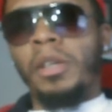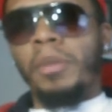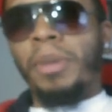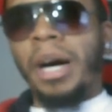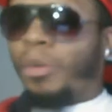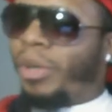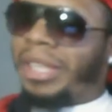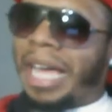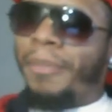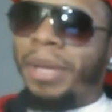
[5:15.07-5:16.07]
But
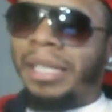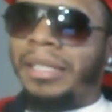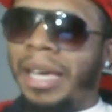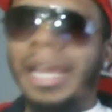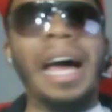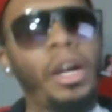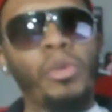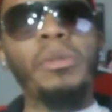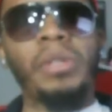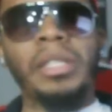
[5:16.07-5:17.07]
with that being said, I
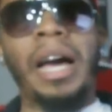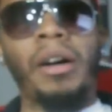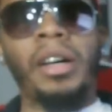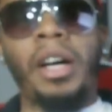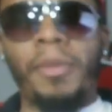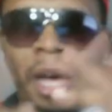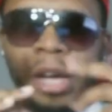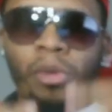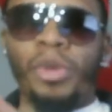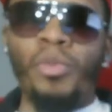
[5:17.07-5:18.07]
agree with this outcome. I
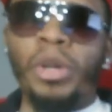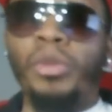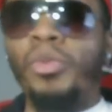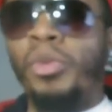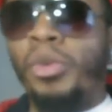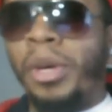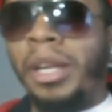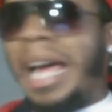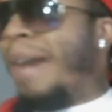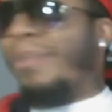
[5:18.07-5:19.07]
agree Wilt would win
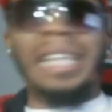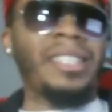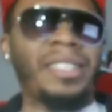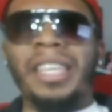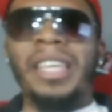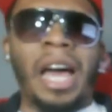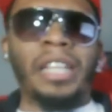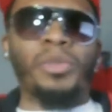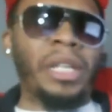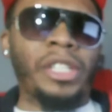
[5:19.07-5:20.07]
it. I, not to say
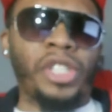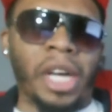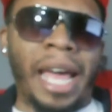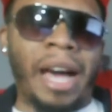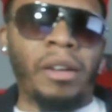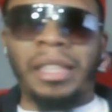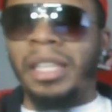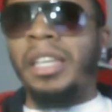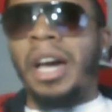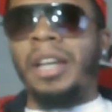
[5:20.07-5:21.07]
Giannis would get shut out. I
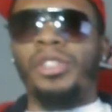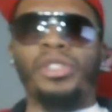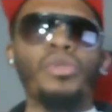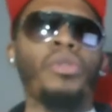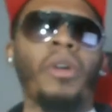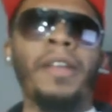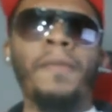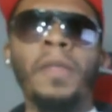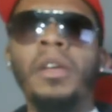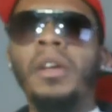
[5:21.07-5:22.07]
think Giannis is too great.
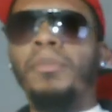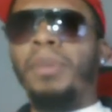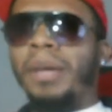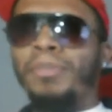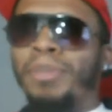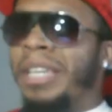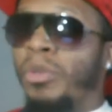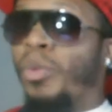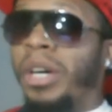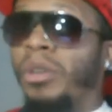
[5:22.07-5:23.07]
But
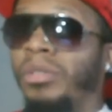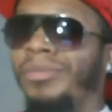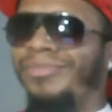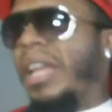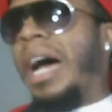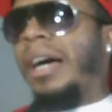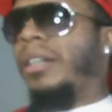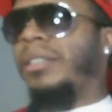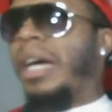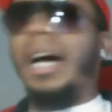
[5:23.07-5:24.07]
beating Wilt, nah,
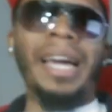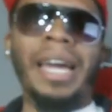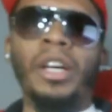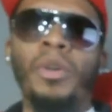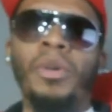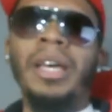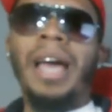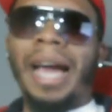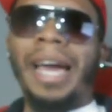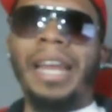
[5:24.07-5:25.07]
nah. I gotta go.
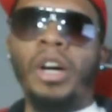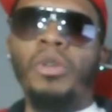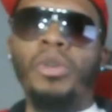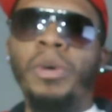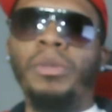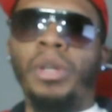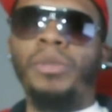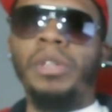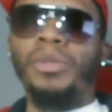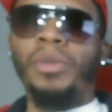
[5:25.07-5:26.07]
I gotta go with Wilt
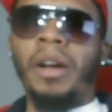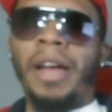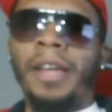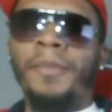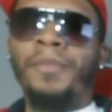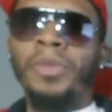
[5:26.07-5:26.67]
on this one. All right.